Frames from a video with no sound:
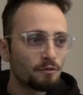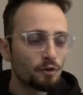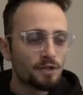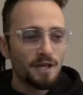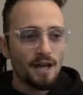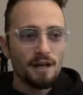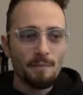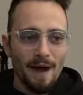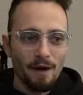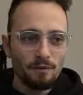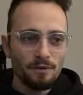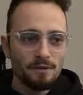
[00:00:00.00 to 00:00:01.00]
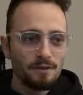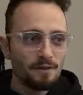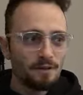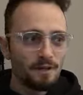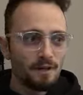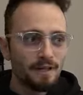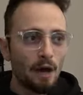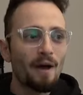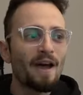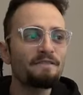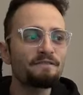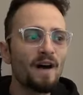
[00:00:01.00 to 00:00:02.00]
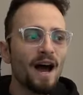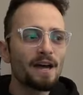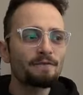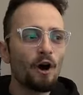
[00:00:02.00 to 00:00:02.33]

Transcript: Rook's gotta come out. Now f five,